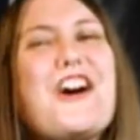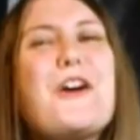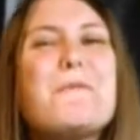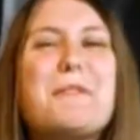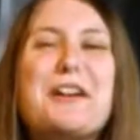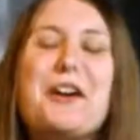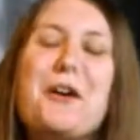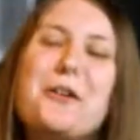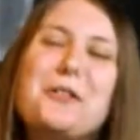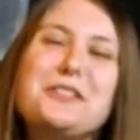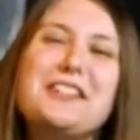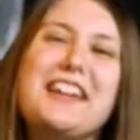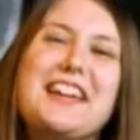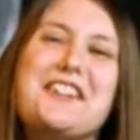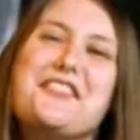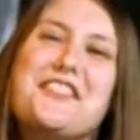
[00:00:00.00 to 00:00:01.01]
but
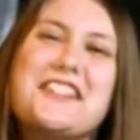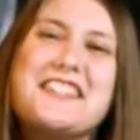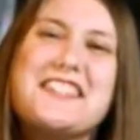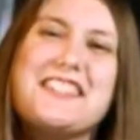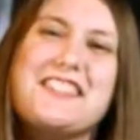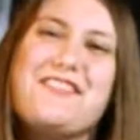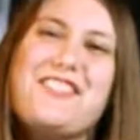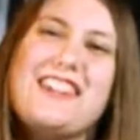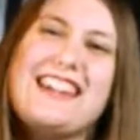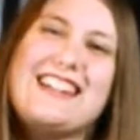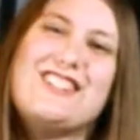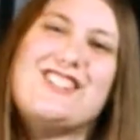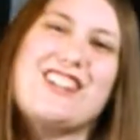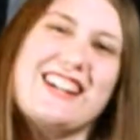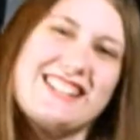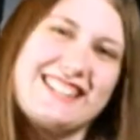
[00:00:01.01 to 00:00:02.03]
only if it's the
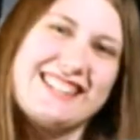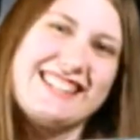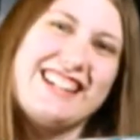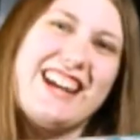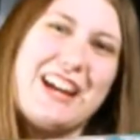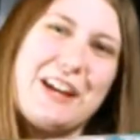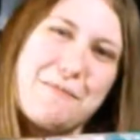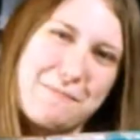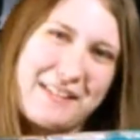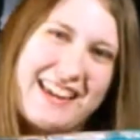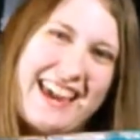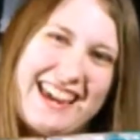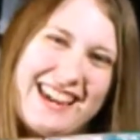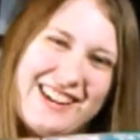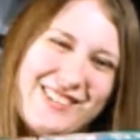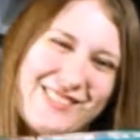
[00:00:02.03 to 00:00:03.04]
VHS tape
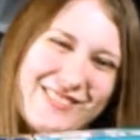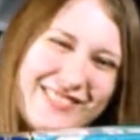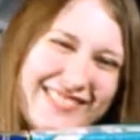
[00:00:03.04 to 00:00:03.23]
game.